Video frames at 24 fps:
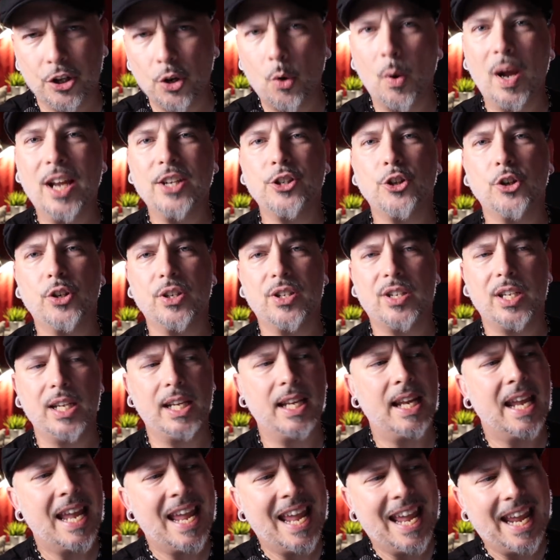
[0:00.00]
So as you can
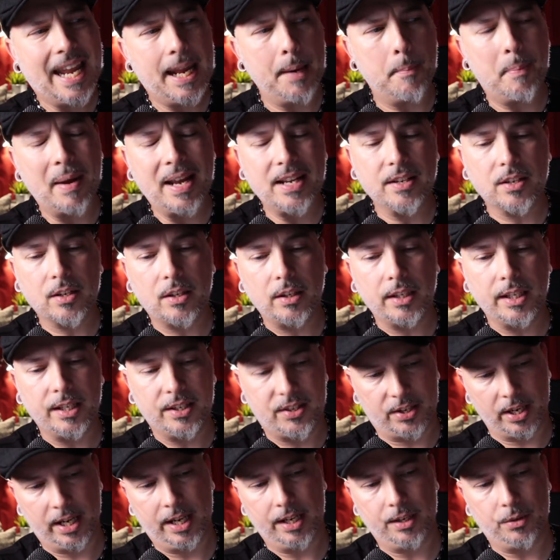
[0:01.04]
see, he basically
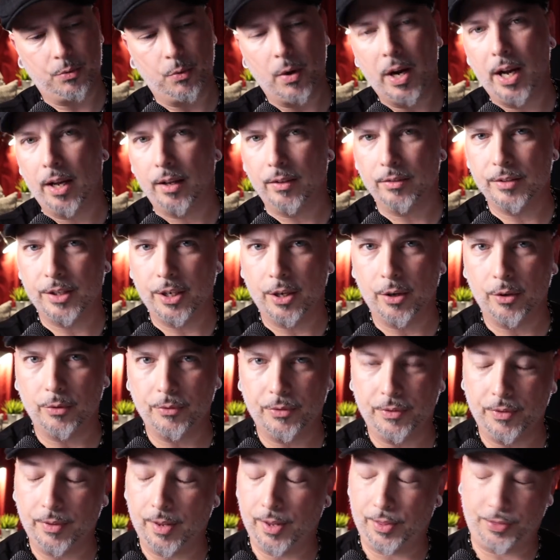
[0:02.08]
says, well, you
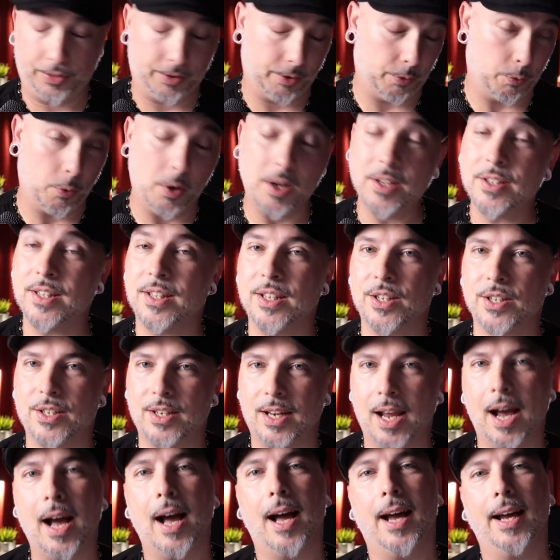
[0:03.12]
know, there was
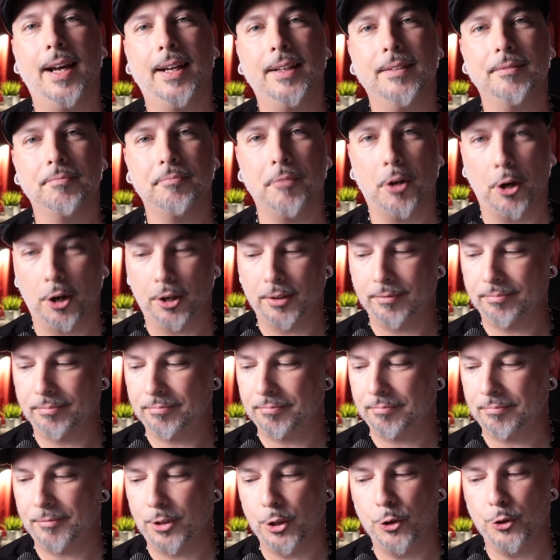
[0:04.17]
this guy
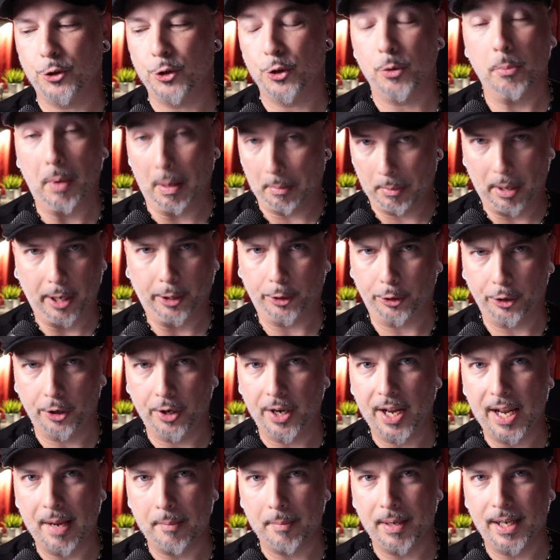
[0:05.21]
on YouTube. I'm not going to
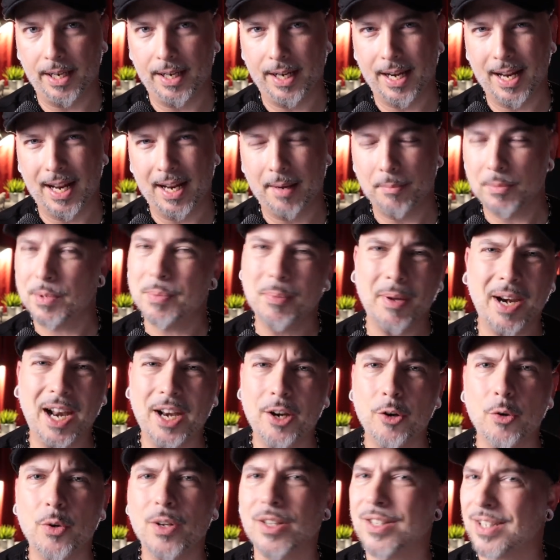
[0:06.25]
name any names, but I
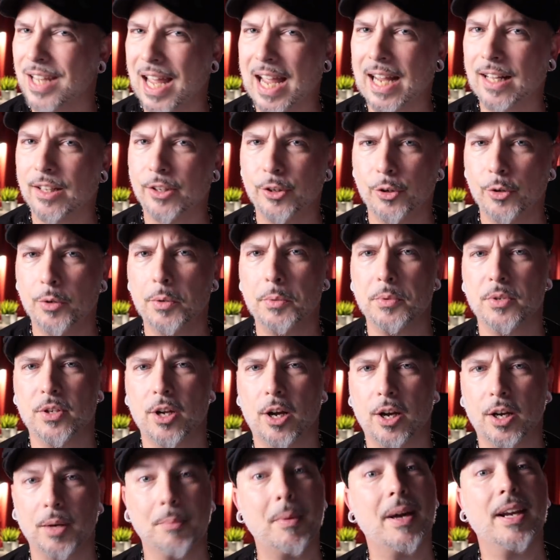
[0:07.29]
knew exactly who he was
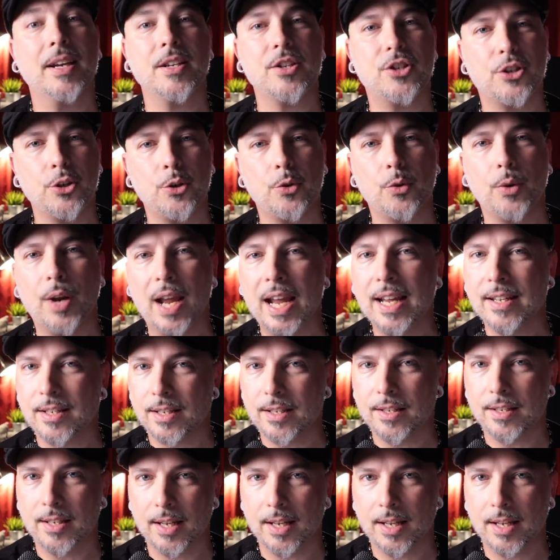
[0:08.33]
talking about as soon as he